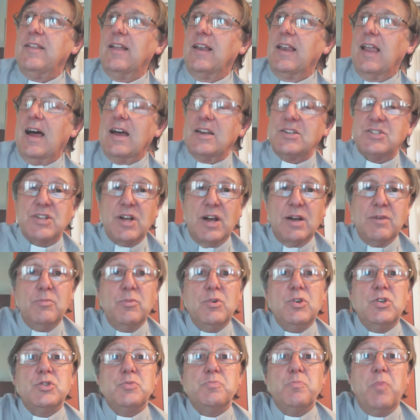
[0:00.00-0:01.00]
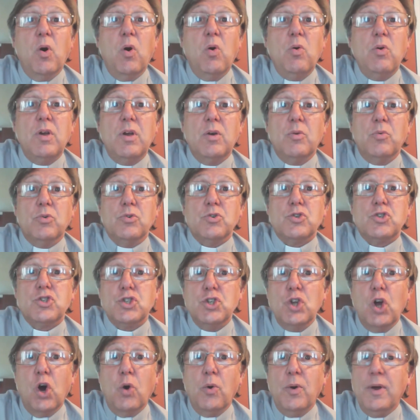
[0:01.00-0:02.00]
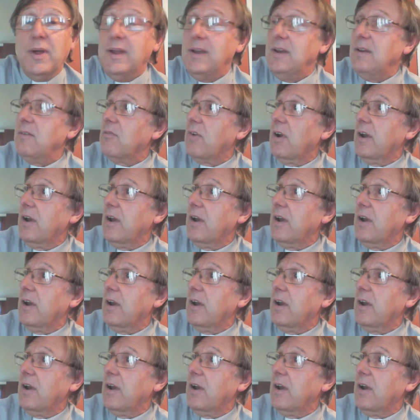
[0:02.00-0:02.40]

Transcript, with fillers: The last time we spoke it was snowing.